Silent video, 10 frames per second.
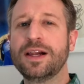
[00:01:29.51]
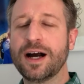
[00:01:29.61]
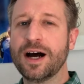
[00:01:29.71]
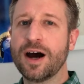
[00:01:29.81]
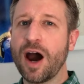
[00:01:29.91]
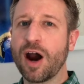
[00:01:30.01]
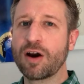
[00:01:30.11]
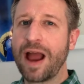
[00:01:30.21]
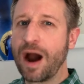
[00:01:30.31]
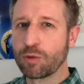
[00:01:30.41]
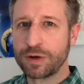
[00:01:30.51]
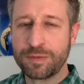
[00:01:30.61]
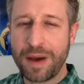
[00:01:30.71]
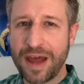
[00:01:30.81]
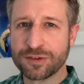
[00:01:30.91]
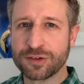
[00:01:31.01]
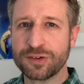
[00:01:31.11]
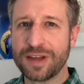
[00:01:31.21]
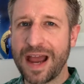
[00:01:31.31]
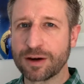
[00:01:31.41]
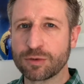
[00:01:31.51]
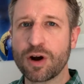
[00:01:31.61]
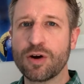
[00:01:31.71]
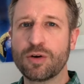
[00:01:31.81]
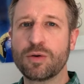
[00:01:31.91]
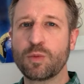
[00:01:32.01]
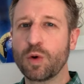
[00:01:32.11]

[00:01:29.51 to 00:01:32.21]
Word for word: Uh, our outreach pastor, Zach Rowe,